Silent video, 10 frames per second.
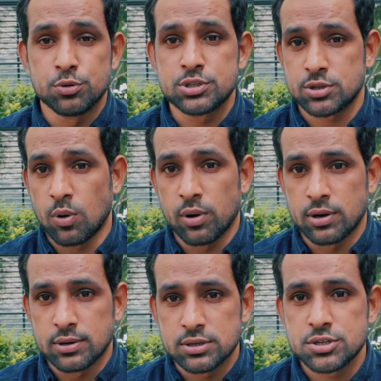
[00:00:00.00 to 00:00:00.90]

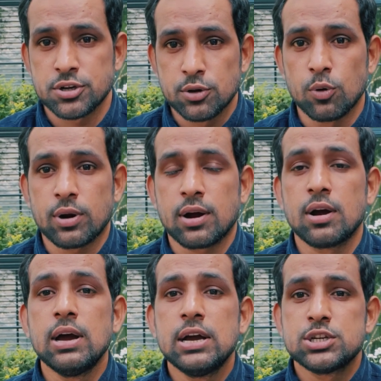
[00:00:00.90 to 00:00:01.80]
scholar. She got a
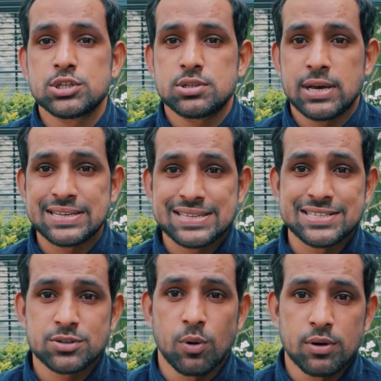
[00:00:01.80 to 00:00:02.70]
SA
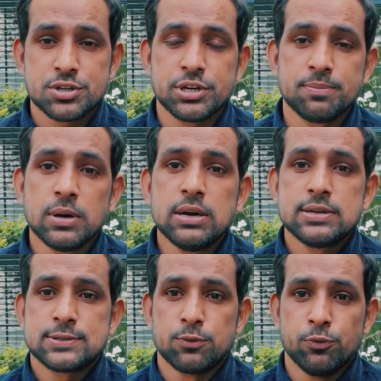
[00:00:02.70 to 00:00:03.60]
scholarship,
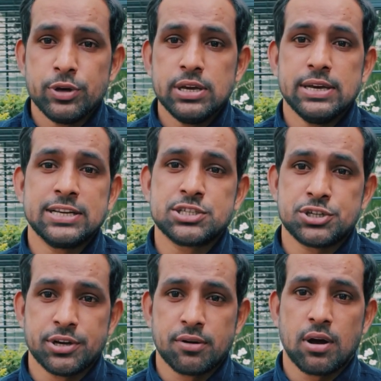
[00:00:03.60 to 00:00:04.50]
so we
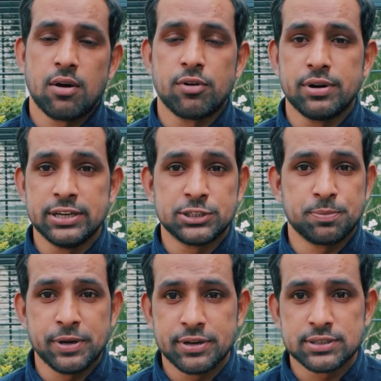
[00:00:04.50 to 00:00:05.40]
share our
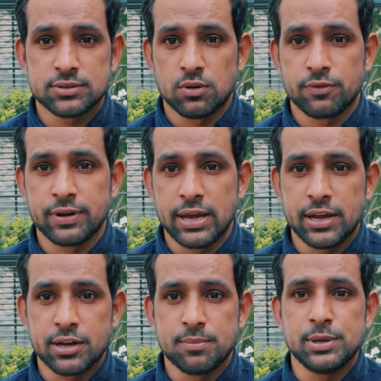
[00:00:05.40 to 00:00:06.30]
experience of
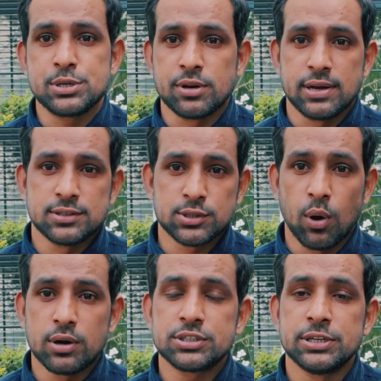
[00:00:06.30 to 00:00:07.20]
getting admission and
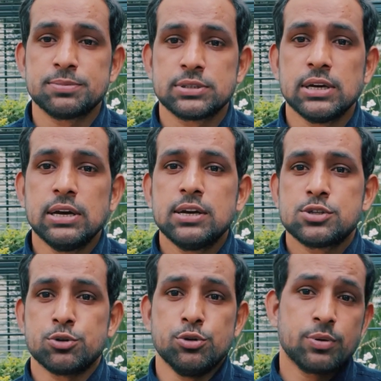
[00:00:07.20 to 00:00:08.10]
scholarships,
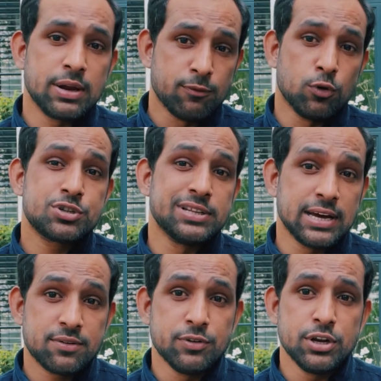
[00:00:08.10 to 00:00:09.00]
so you can watch
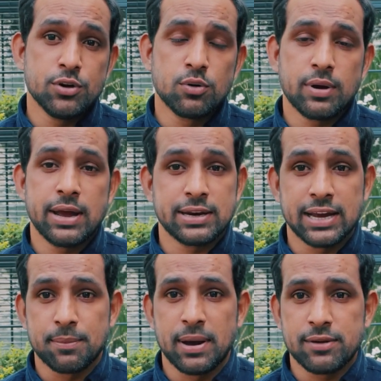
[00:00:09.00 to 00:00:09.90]
that video and
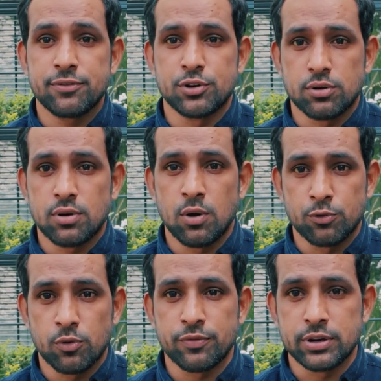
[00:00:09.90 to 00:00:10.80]
get benefit out
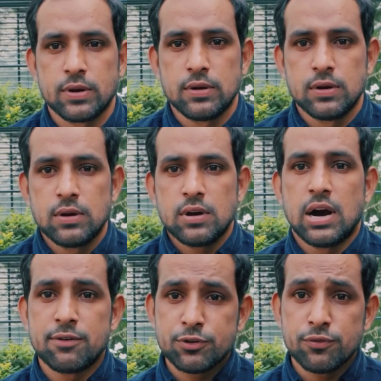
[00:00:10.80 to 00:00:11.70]
of it.
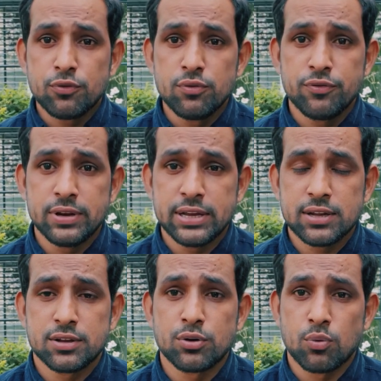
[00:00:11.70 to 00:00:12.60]
After fulfilling
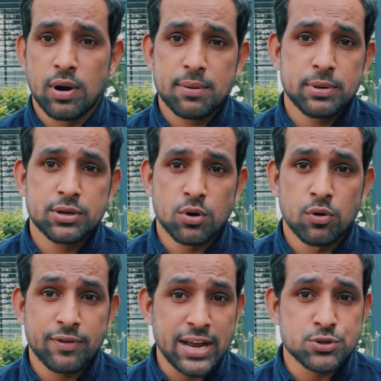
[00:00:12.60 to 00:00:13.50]
the requirement
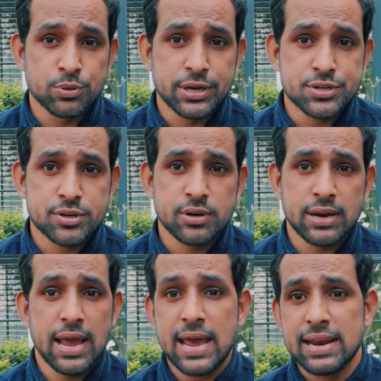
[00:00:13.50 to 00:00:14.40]
of education
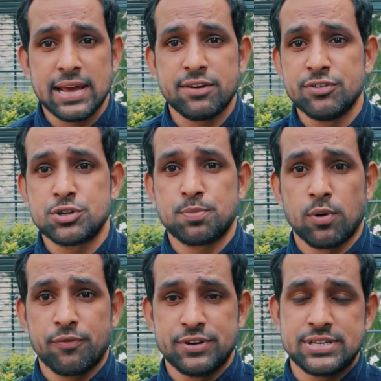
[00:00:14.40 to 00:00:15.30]
and language
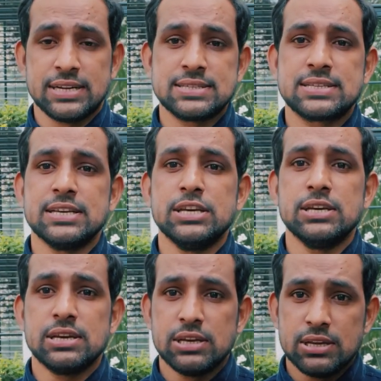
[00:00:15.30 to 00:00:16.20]
proficiency,
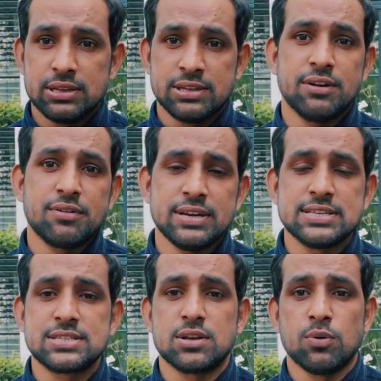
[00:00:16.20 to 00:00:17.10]
there
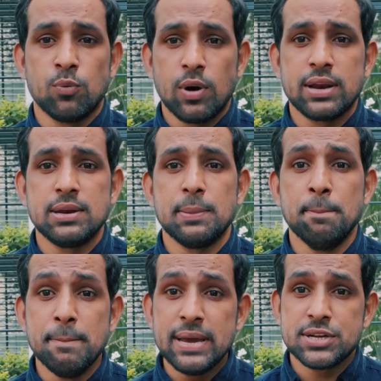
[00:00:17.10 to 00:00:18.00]
is one
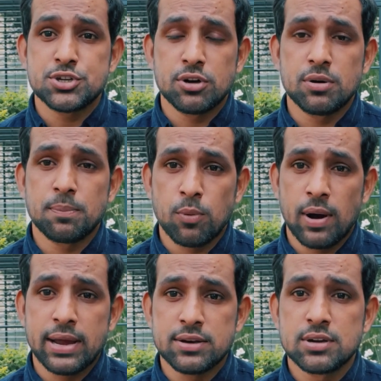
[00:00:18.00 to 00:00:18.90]
major
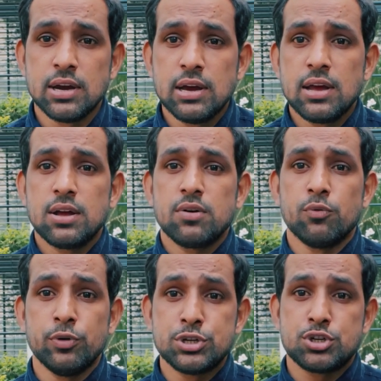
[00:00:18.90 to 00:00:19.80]
point
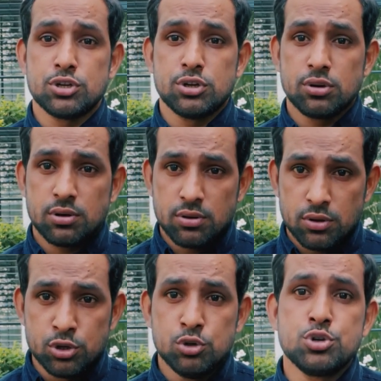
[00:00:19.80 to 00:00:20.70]
which
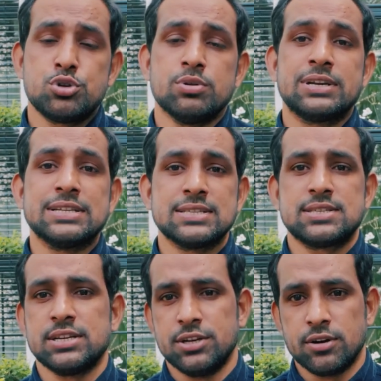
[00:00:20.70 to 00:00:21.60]
you should
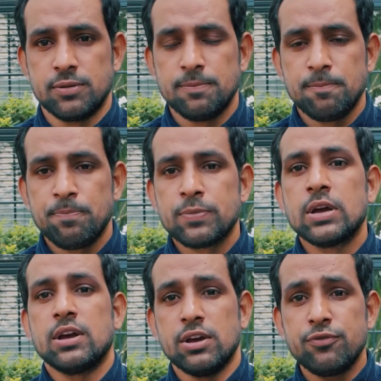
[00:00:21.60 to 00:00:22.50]
consider.
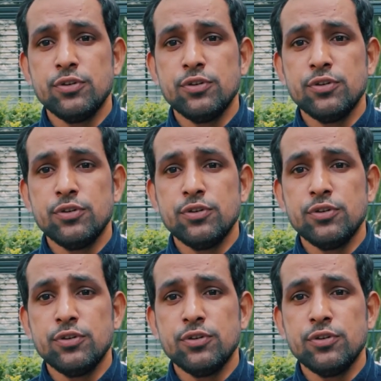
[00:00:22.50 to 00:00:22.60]
If